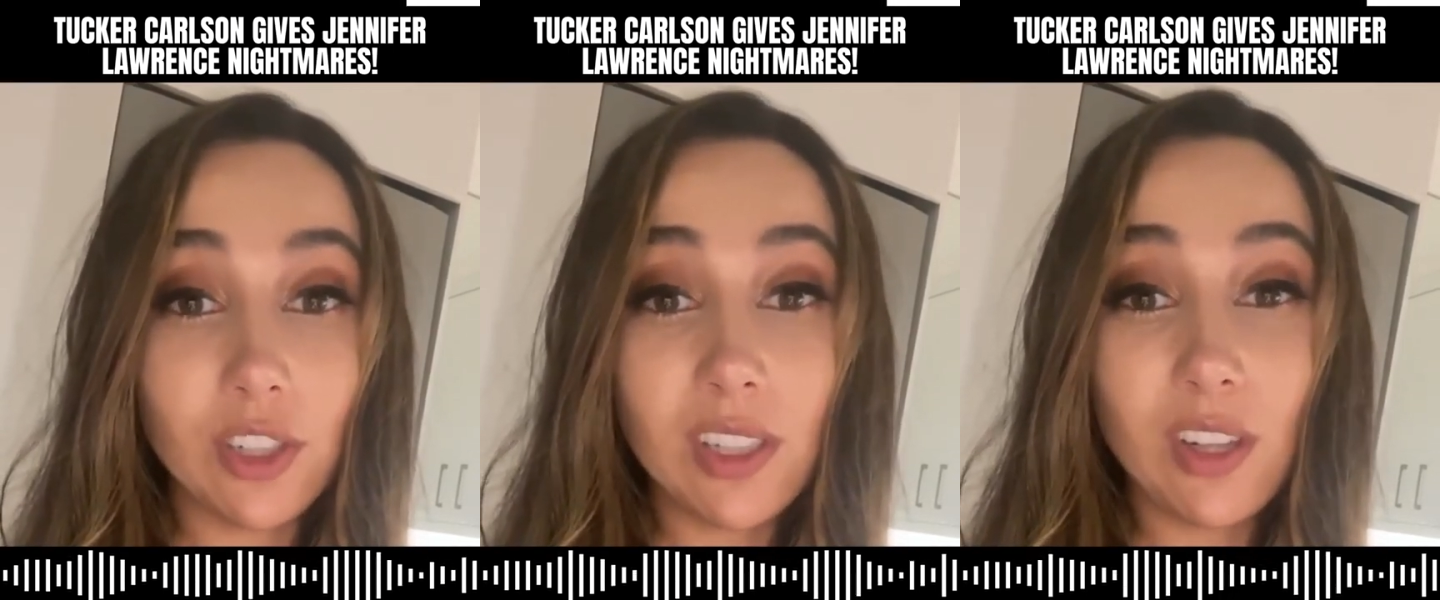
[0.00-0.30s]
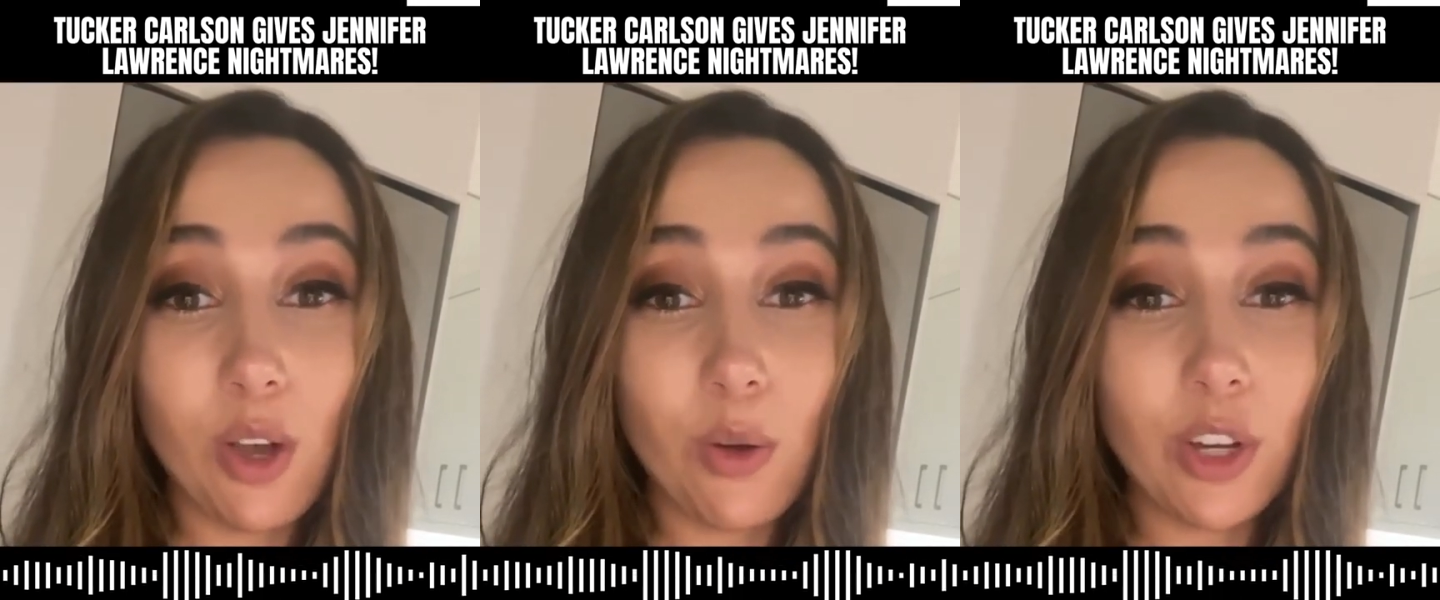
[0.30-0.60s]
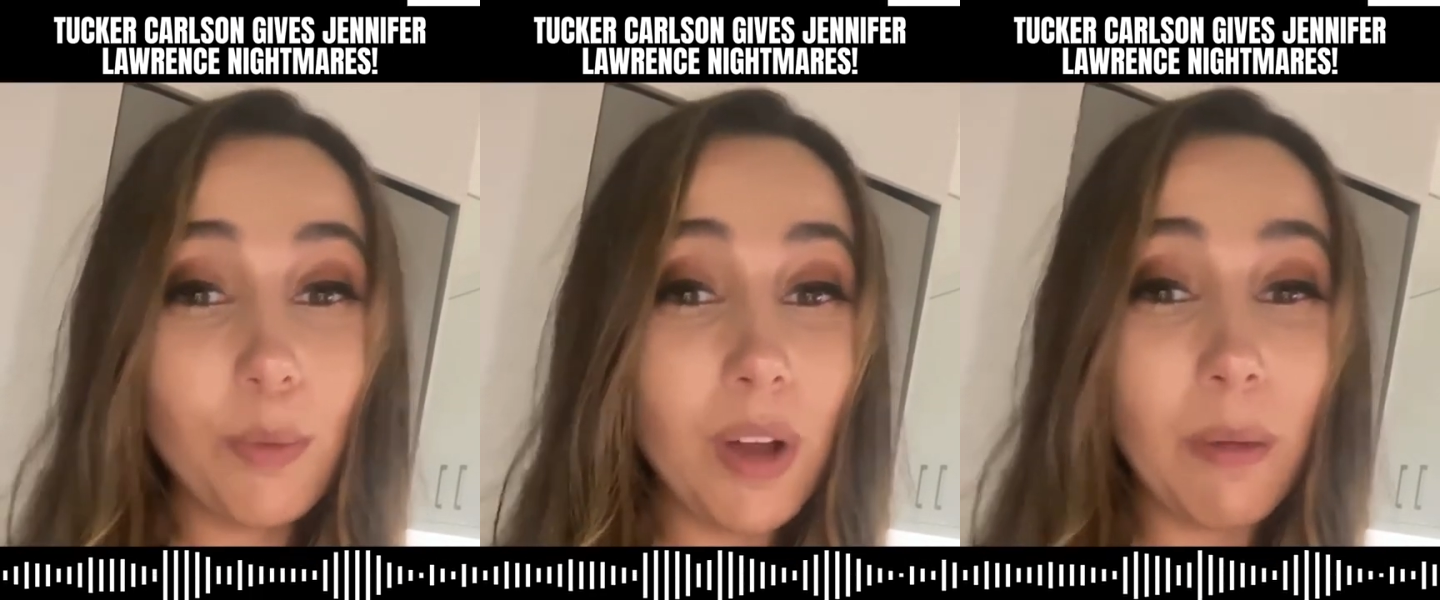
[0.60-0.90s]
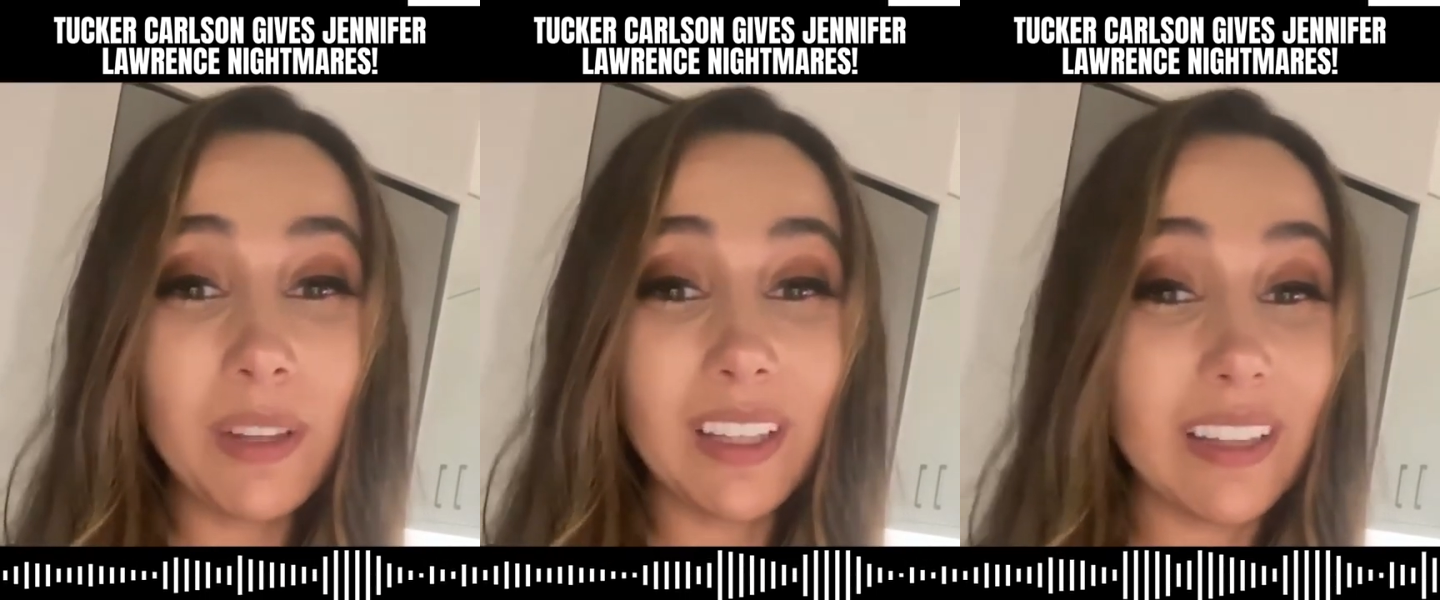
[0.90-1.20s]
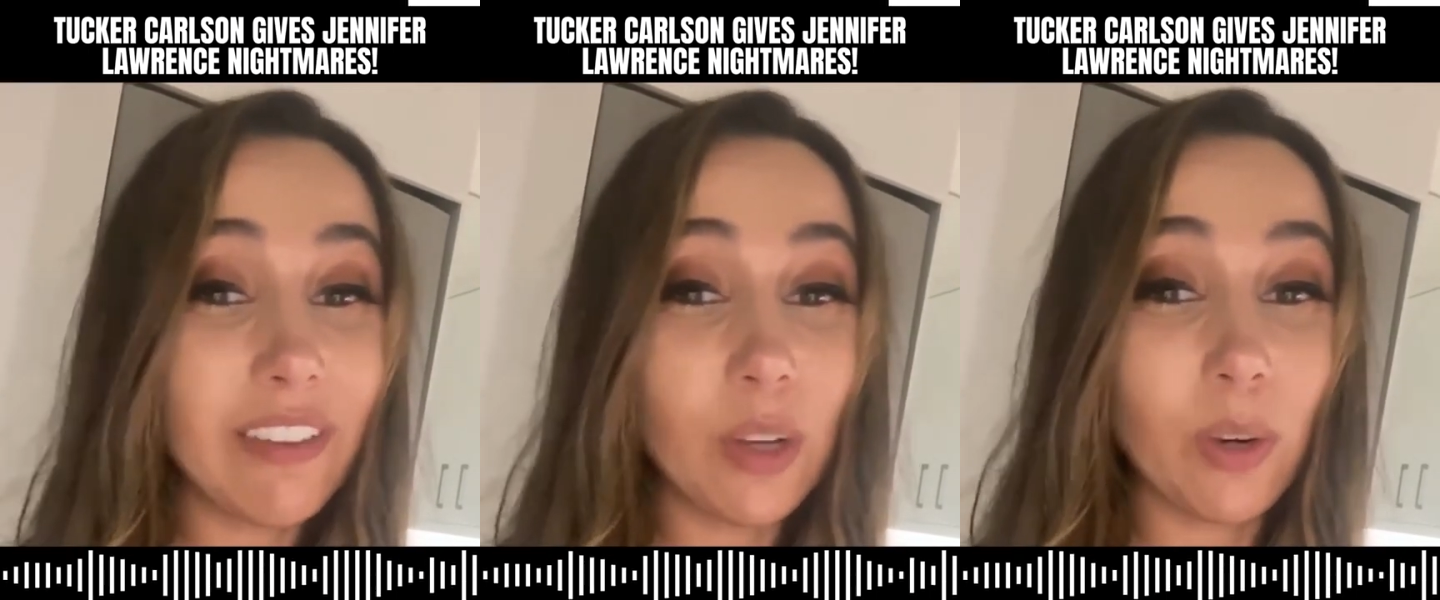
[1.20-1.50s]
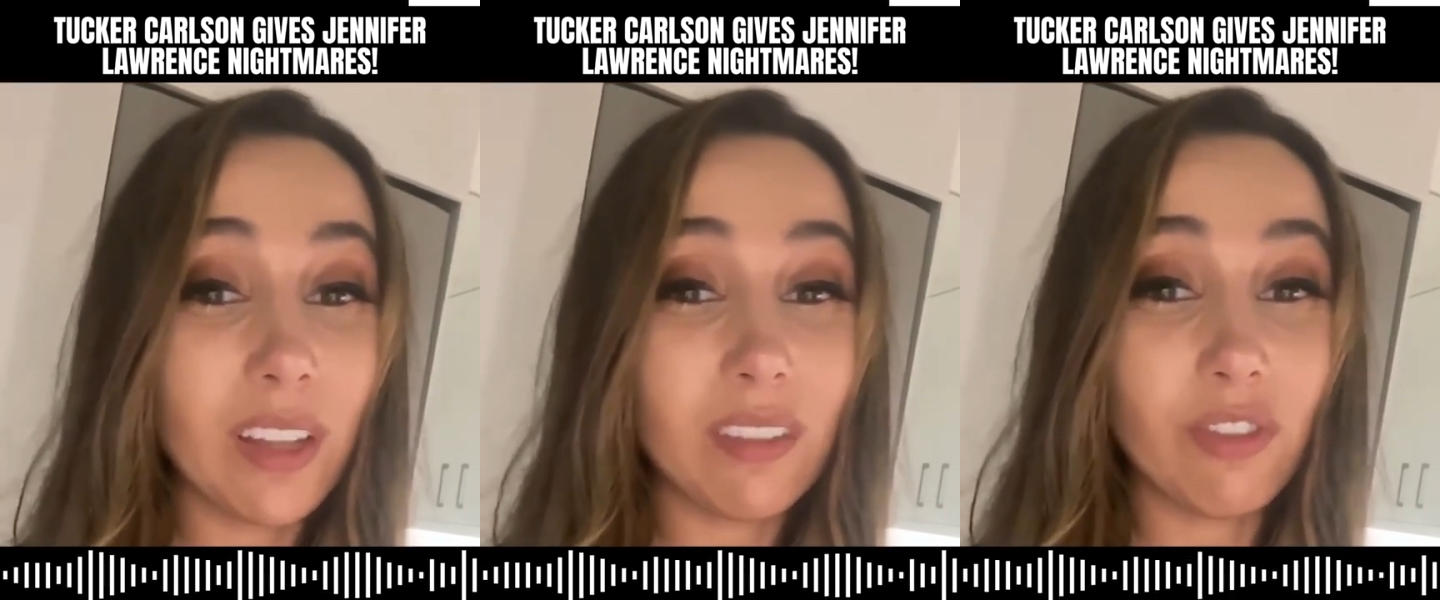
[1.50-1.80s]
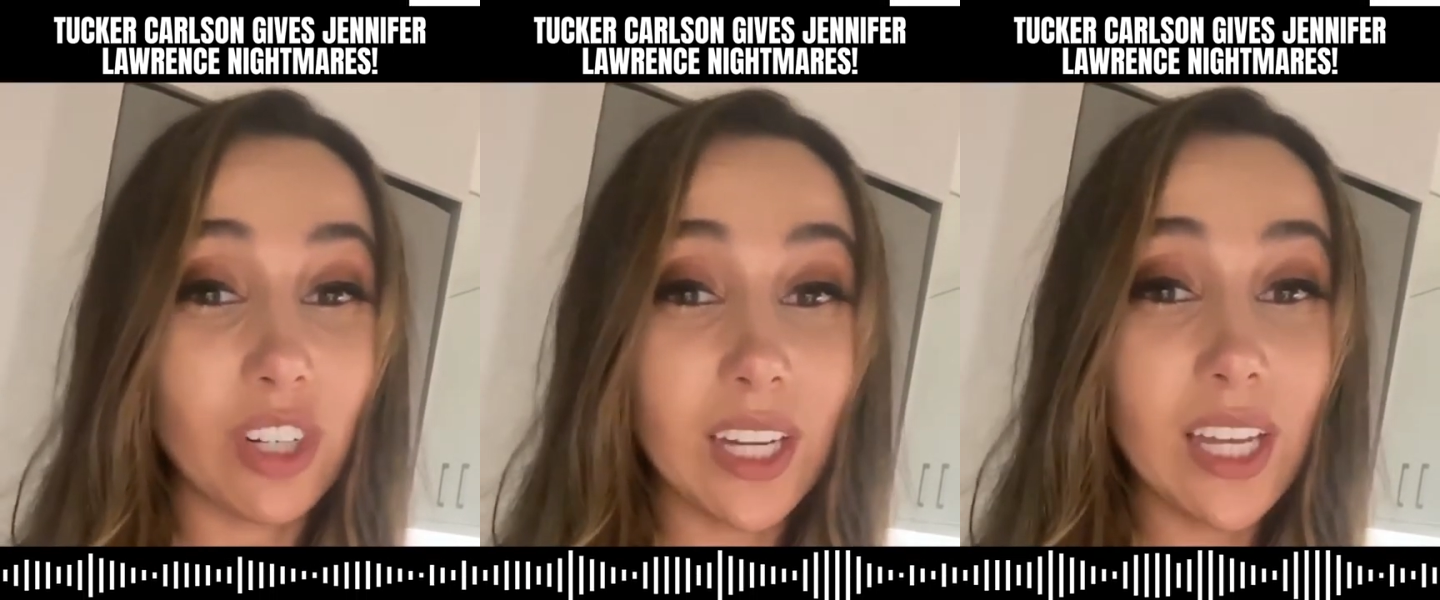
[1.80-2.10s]
just know you're probably living
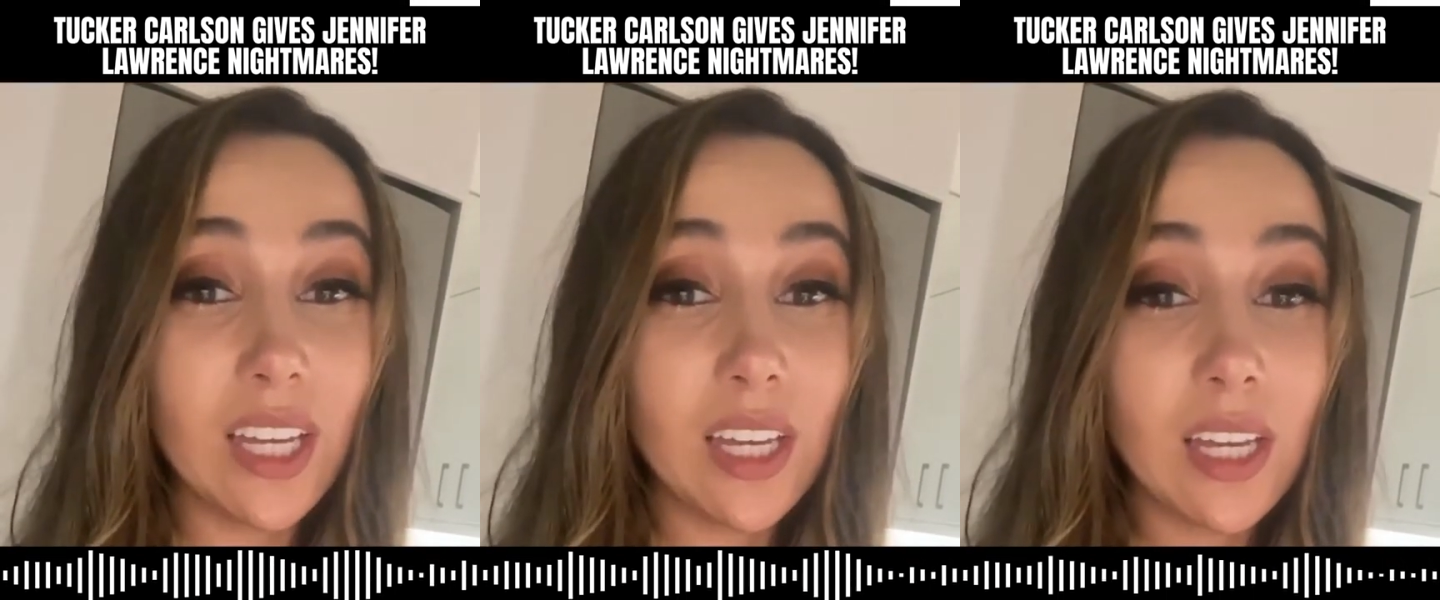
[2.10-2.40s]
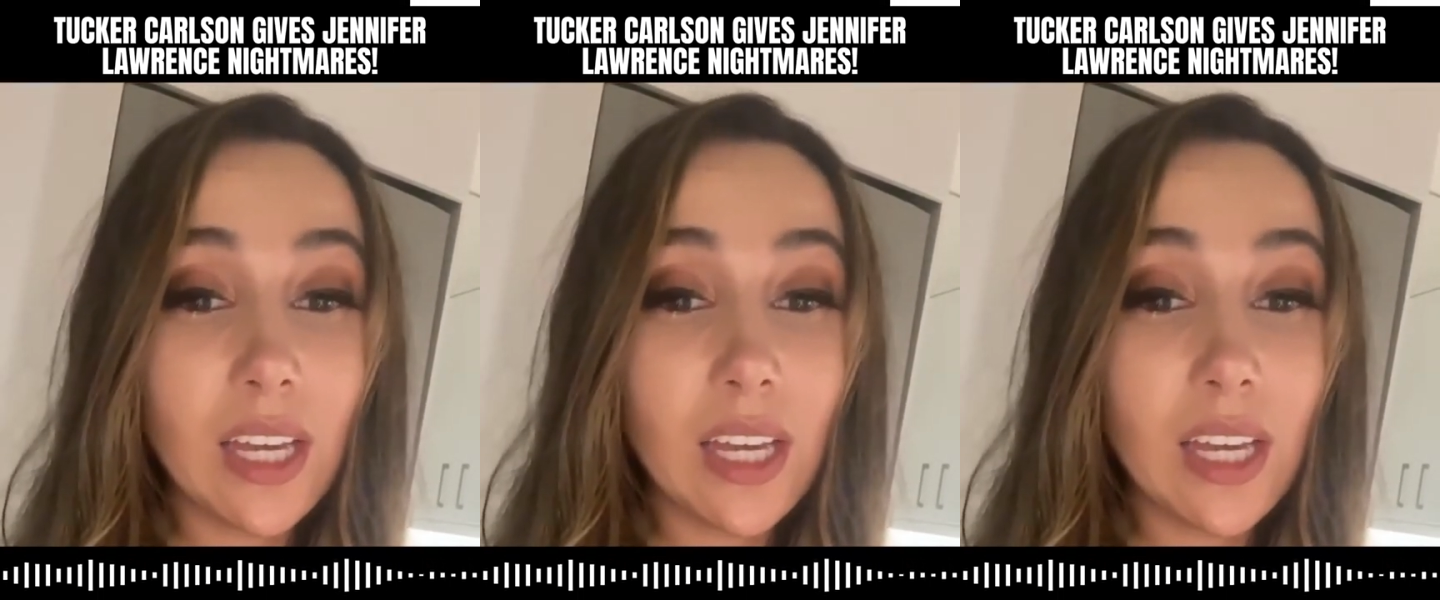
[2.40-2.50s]
rent-free